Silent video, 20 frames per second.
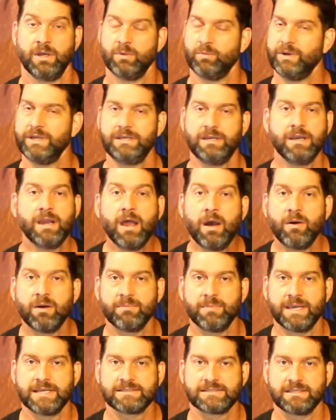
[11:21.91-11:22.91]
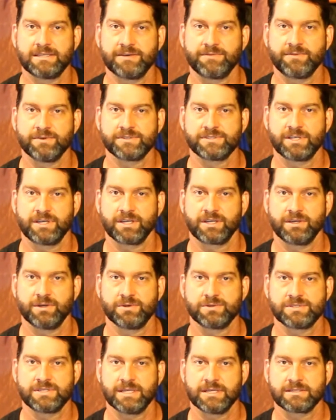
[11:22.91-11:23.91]
We know it makes a difference in
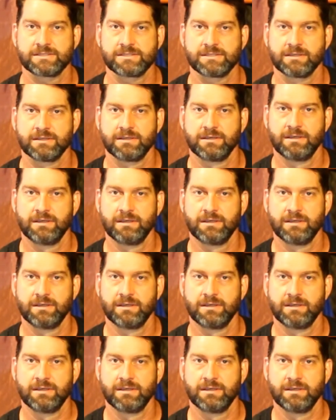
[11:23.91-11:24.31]
acoustics.